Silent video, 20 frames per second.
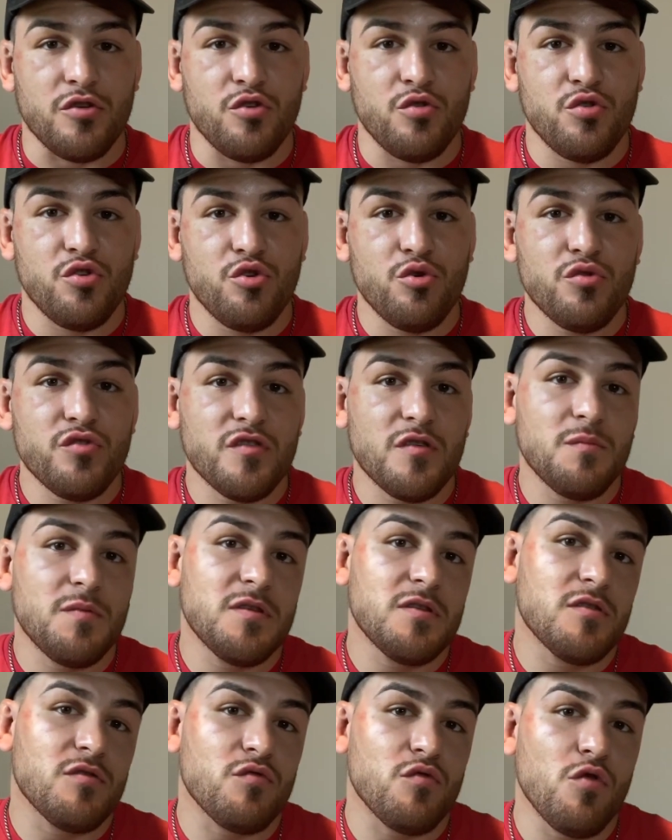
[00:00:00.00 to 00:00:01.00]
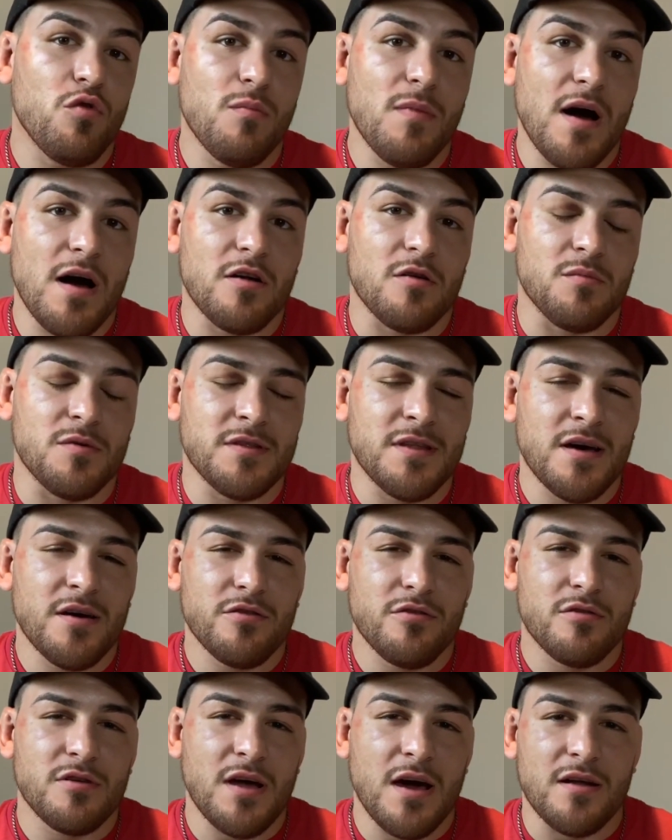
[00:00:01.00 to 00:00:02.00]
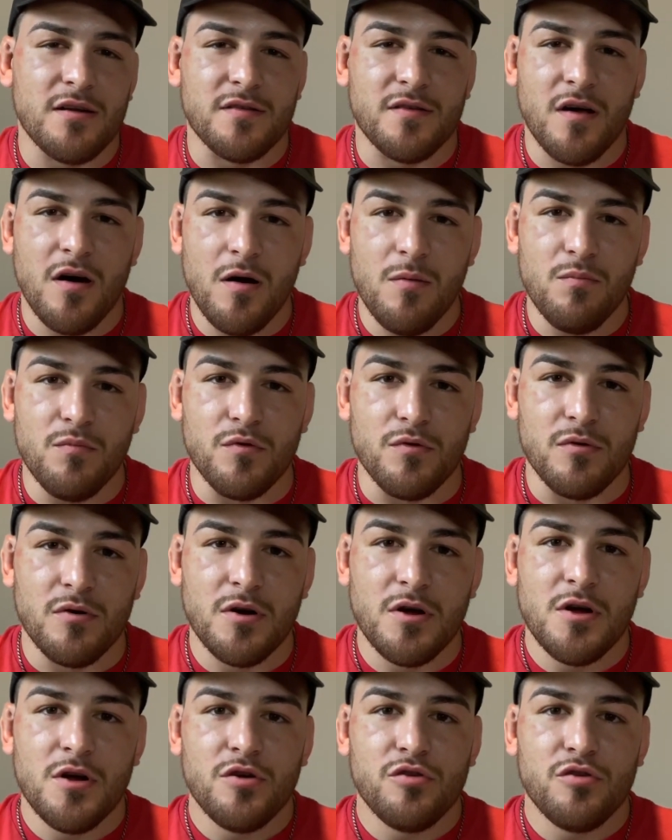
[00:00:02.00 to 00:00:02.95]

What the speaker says: You used to be this role model, but now you're not as humble.